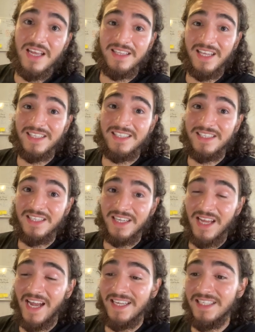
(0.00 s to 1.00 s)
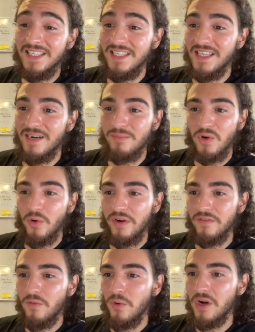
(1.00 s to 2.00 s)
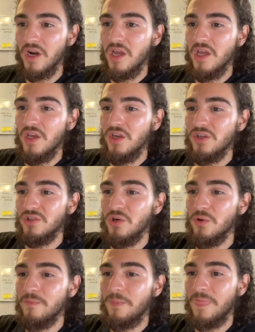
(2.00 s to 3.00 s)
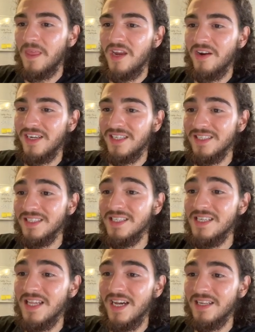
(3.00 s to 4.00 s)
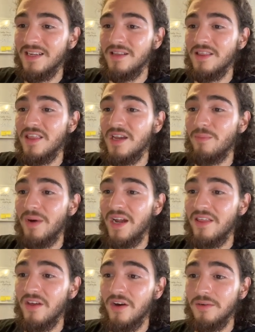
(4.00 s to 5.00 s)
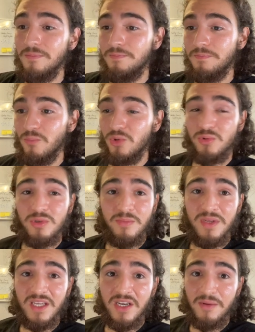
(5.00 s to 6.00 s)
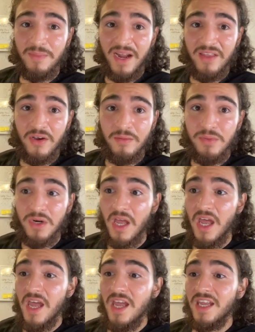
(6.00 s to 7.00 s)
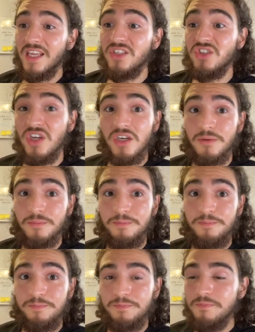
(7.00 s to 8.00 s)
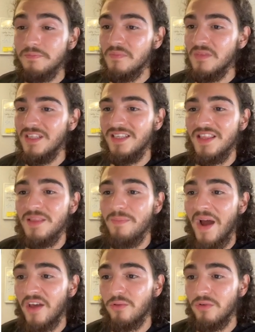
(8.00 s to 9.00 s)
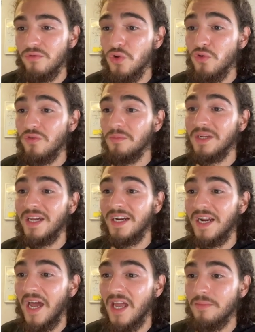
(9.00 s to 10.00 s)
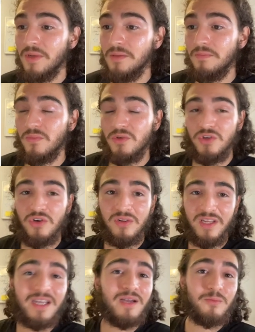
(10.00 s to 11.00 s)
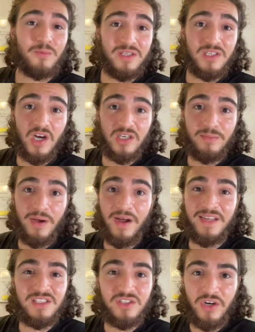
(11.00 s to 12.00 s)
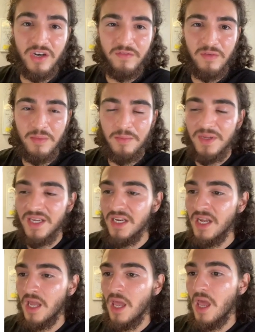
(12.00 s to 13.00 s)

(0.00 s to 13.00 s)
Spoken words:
that's the idea that I'm going for. So here I can see that Think Python, which was a beginner Python book, is done. Math review from Khan Academy, like we had talked about, I had started from the beginning,